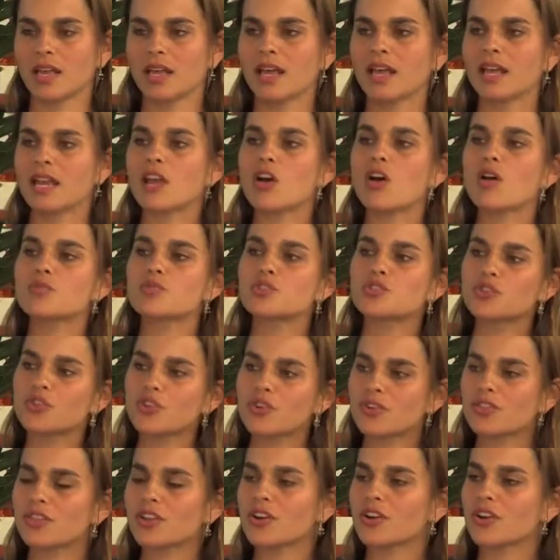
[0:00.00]
Now, I'm
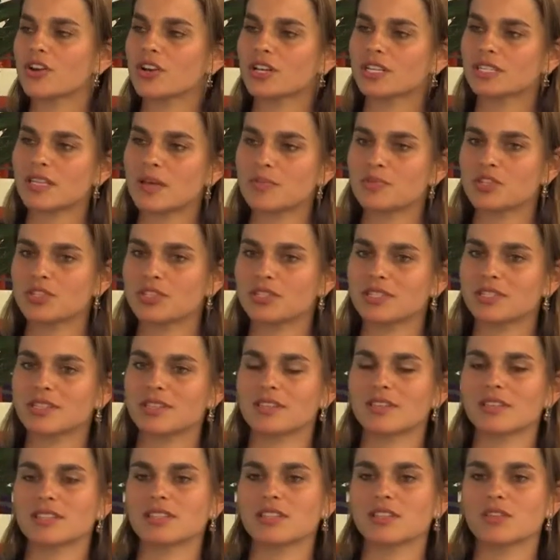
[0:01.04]
sure there are exceptions to
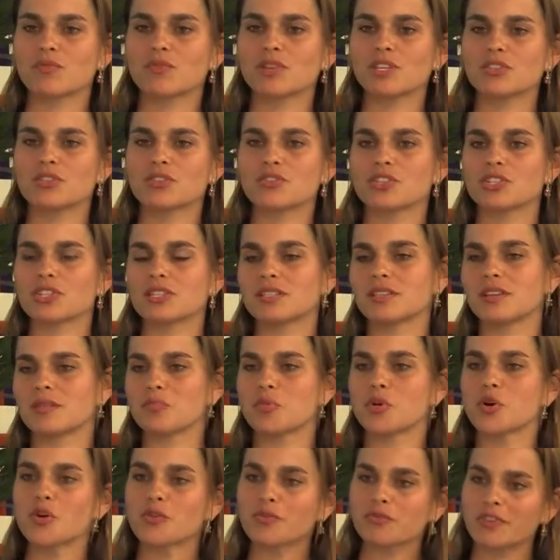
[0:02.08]
this, and the research isn't
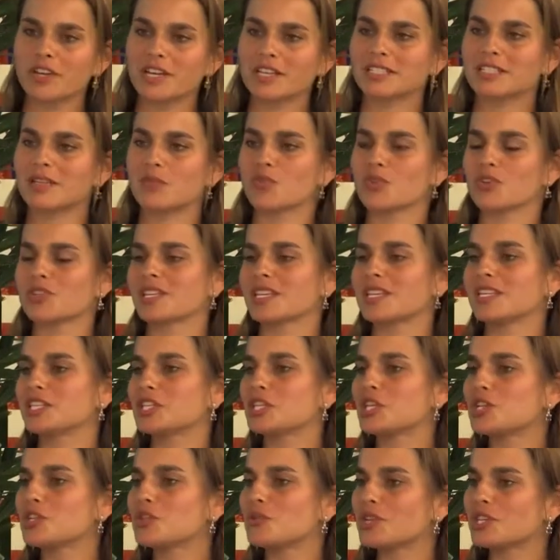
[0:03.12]
perfect, and we're
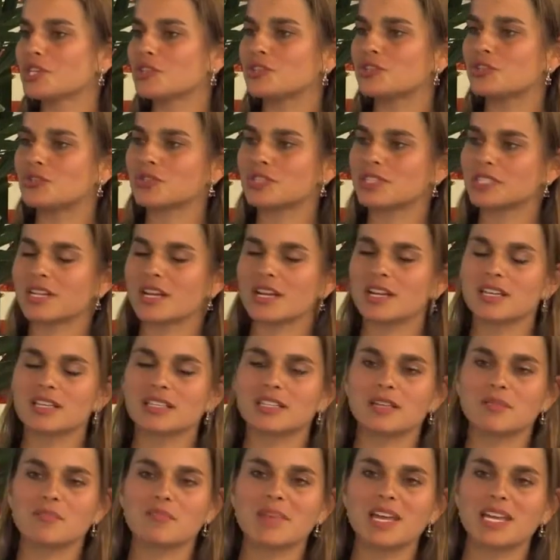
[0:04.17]
continuing to do studies
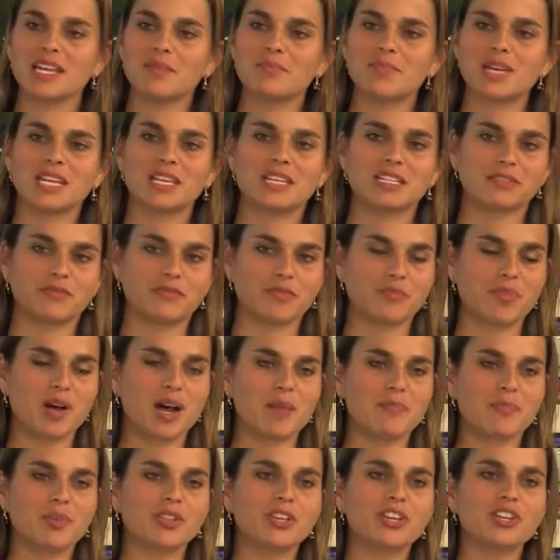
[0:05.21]
in many, many different
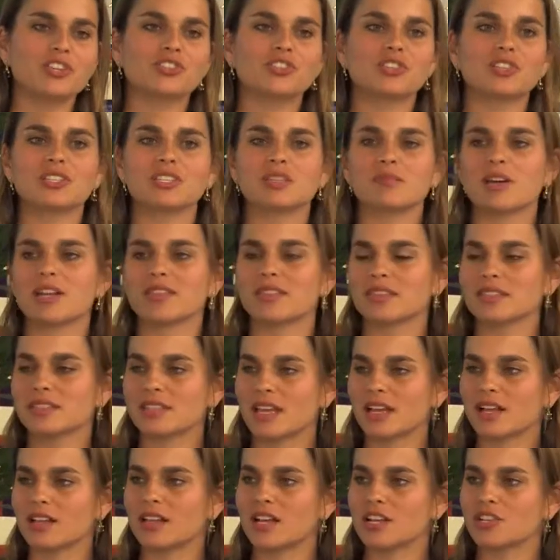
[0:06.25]
populations about the
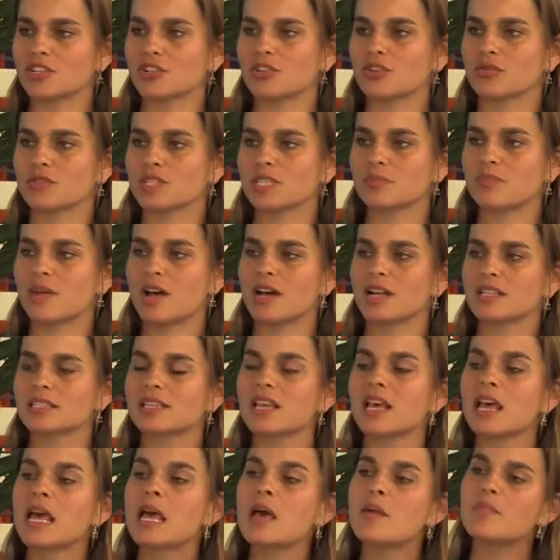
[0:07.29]
psychological response,
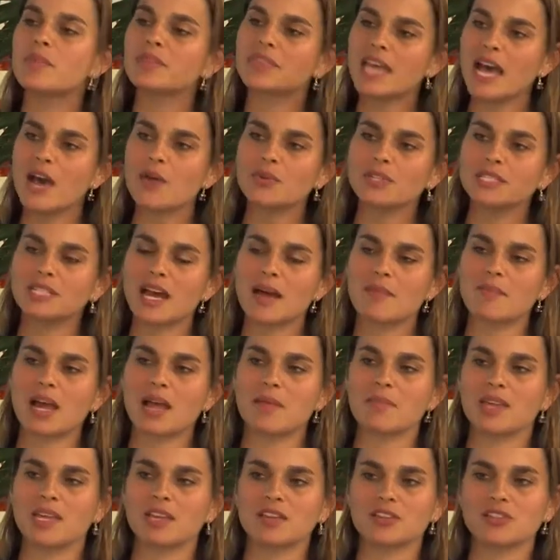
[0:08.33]
but that was not my
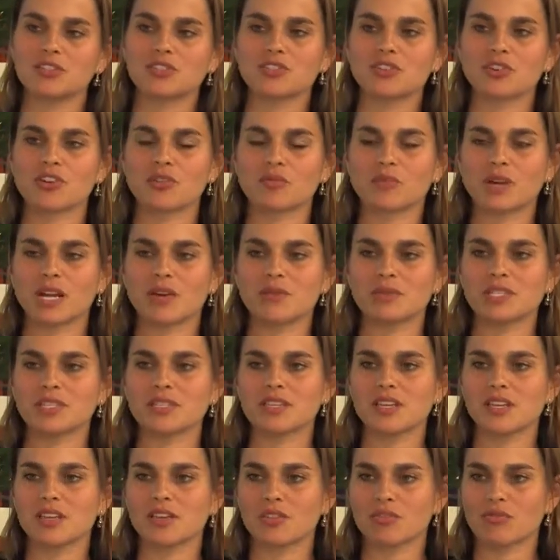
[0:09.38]
main concern when I was
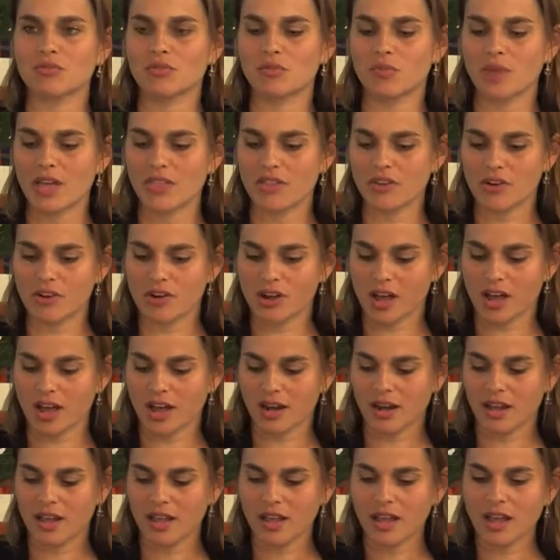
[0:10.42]
thinking through whether or
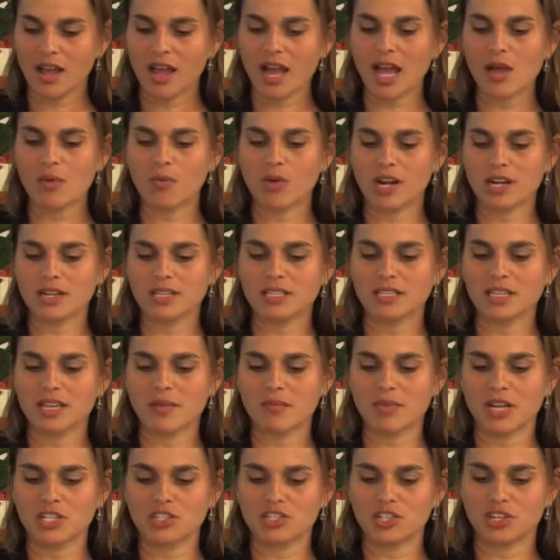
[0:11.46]
not I wanted to get
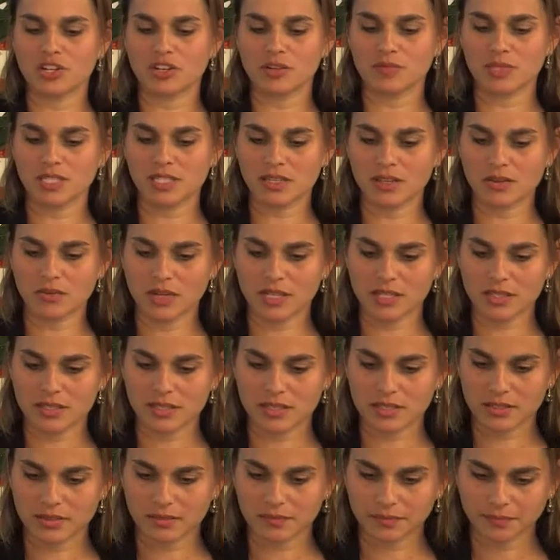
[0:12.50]
my genome sequenced.